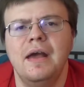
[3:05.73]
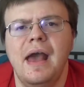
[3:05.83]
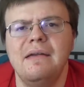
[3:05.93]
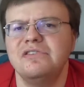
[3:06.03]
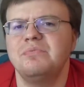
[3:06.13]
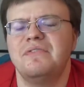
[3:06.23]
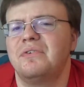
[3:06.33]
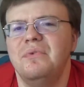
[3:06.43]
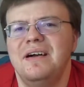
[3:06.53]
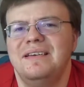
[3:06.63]
And at which point,
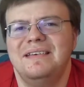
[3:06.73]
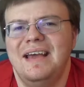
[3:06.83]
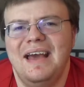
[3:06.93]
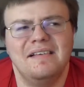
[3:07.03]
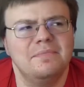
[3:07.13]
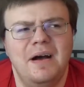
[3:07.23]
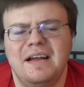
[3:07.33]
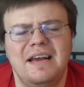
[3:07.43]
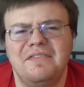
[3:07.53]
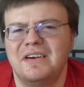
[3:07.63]
for one,
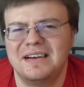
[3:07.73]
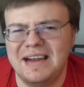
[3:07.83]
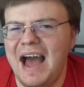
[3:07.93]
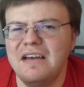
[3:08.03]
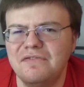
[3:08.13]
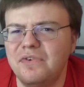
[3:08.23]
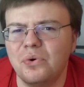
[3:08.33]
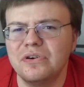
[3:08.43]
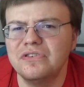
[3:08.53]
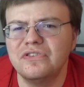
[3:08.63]
X-Pac never got
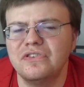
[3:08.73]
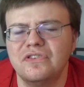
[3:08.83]
forced,